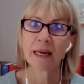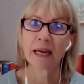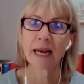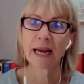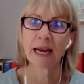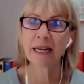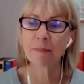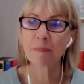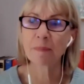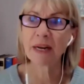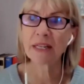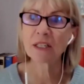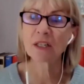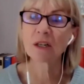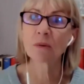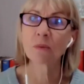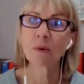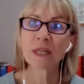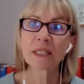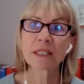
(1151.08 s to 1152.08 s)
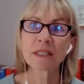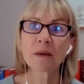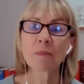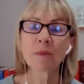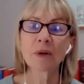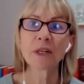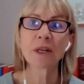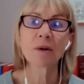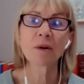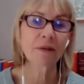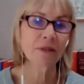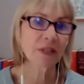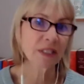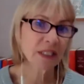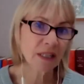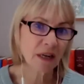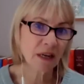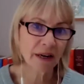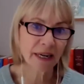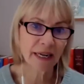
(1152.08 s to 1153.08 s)
any better. When someone you love is
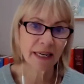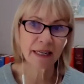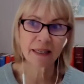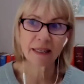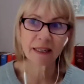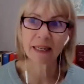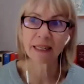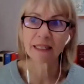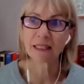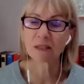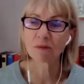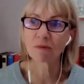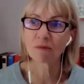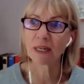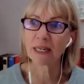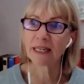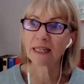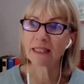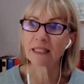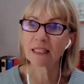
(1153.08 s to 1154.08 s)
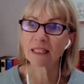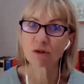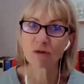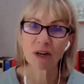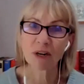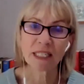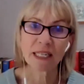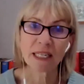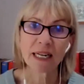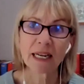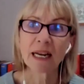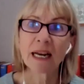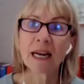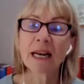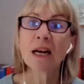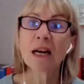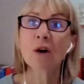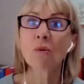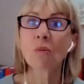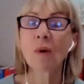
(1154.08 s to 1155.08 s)
dying, it's really distressing.
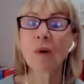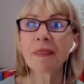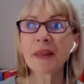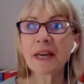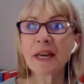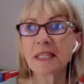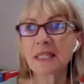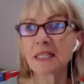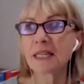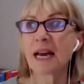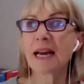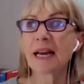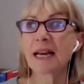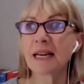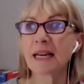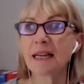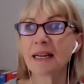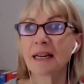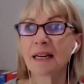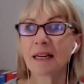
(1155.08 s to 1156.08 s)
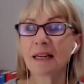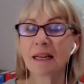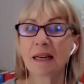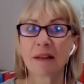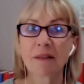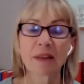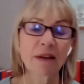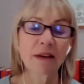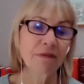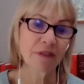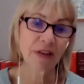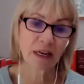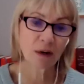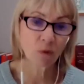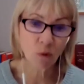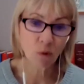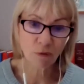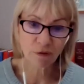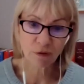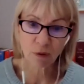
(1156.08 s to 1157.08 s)
When they say they feel
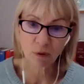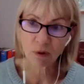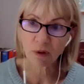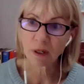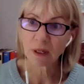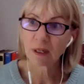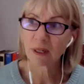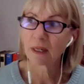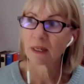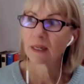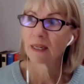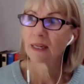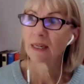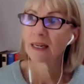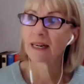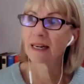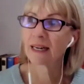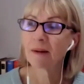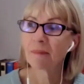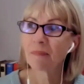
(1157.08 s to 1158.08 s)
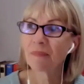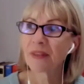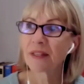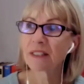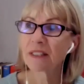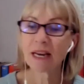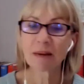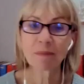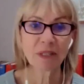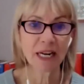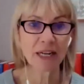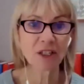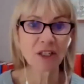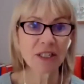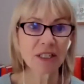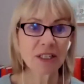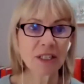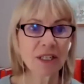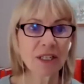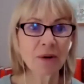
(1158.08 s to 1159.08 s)
awful, um, the temptation
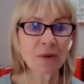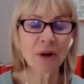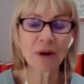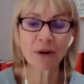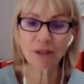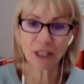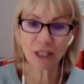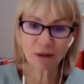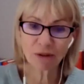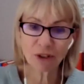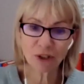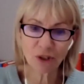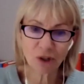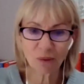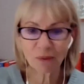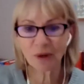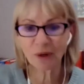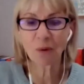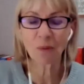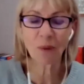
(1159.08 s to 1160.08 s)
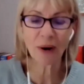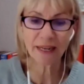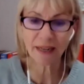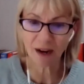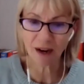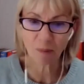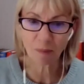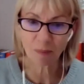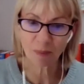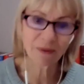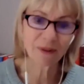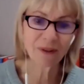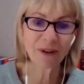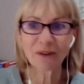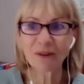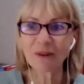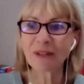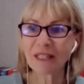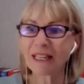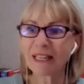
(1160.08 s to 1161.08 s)
is to go, no, you don't, you know, wake up, you know,
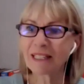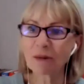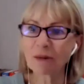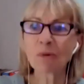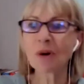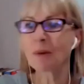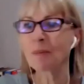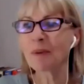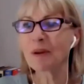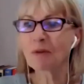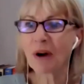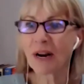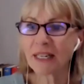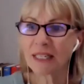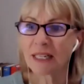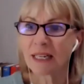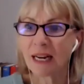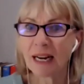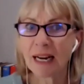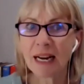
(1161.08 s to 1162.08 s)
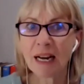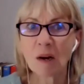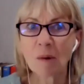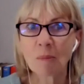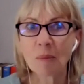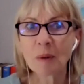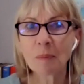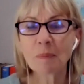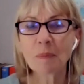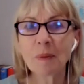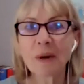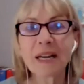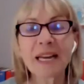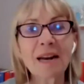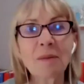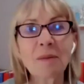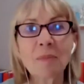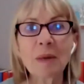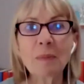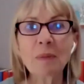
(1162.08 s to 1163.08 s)
you, it's all going to be great. But
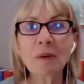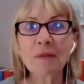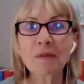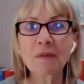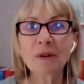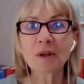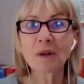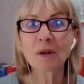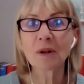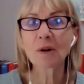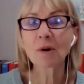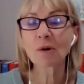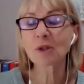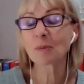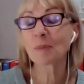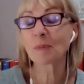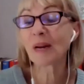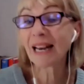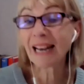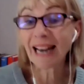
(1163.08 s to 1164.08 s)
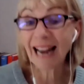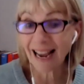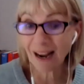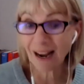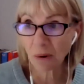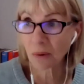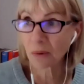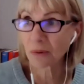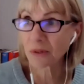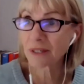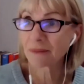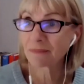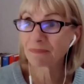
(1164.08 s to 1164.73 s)
again, people have got to be allowed